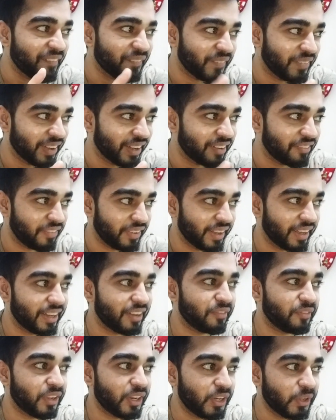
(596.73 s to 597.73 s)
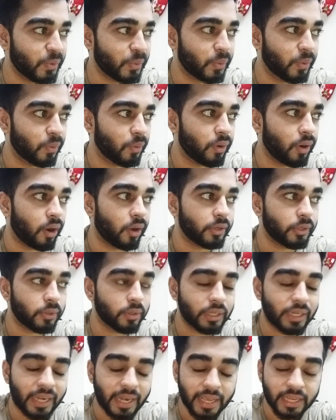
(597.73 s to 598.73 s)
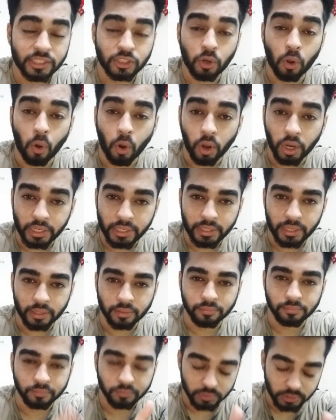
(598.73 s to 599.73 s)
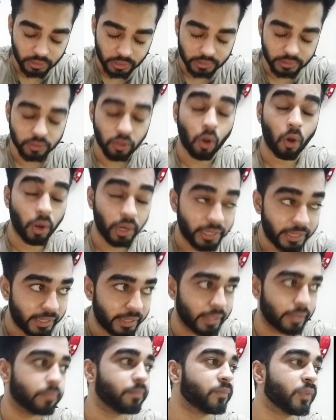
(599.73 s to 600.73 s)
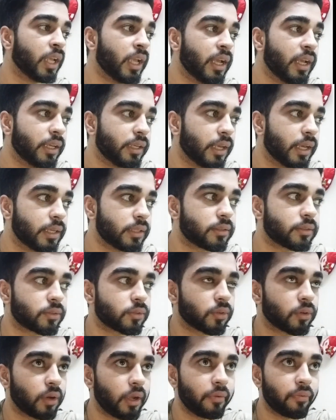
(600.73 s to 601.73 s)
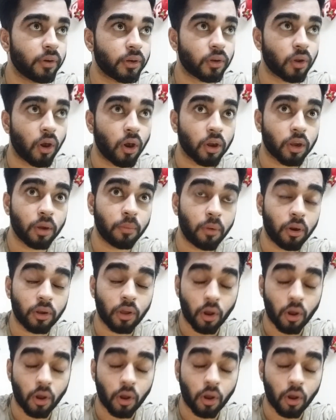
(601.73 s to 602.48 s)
Where will you go on your next holiday? Yes, holiday. Yes, so if I talk about